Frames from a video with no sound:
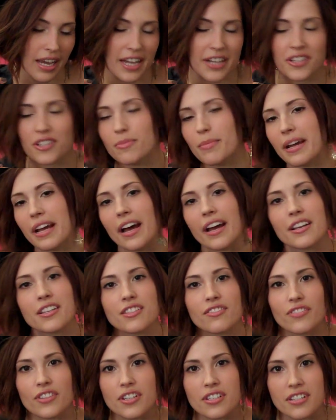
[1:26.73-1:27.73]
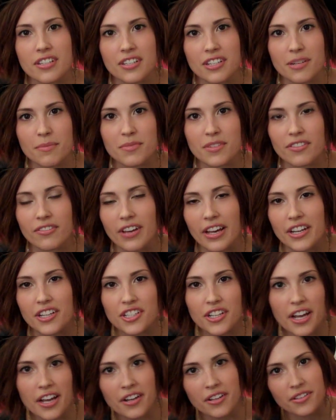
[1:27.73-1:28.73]
I do my eyes first in terms of
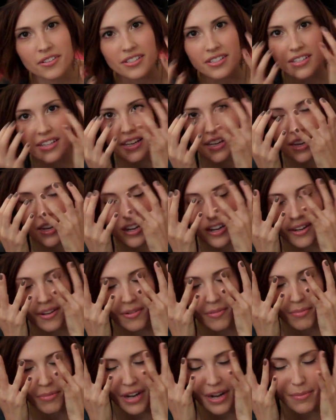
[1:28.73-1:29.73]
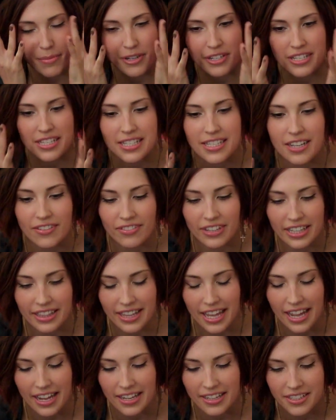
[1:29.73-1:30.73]
eyeshadows and primers and stuff like
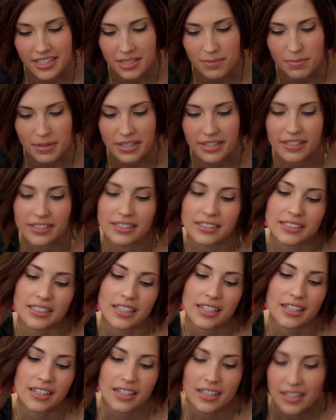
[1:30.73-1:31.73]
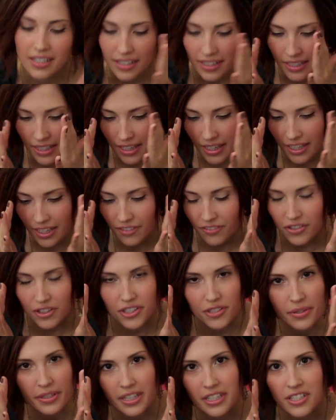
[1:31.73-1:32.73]
that, just because if you're
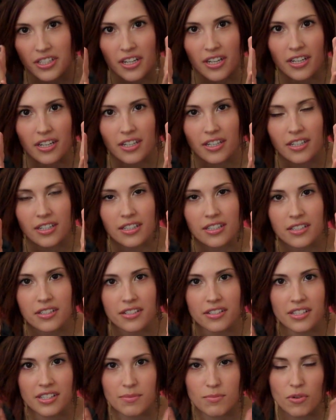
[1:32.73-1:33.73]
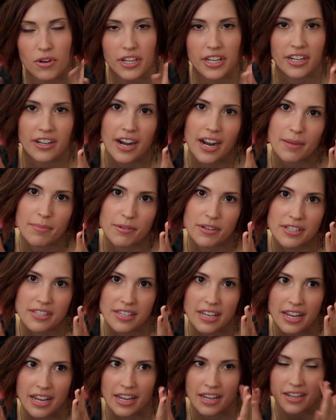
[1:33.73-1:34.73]
doing a darker, smokier eye per
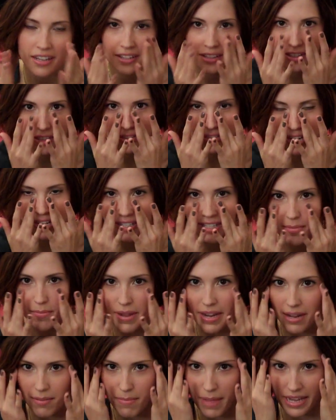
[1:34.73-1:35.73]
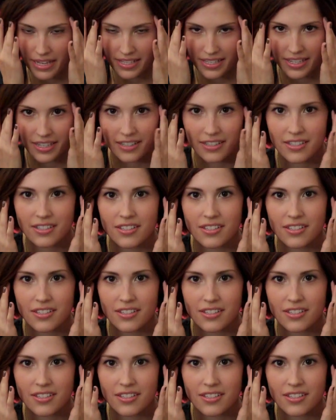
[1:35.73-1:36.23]
se, you tend to make a mess here.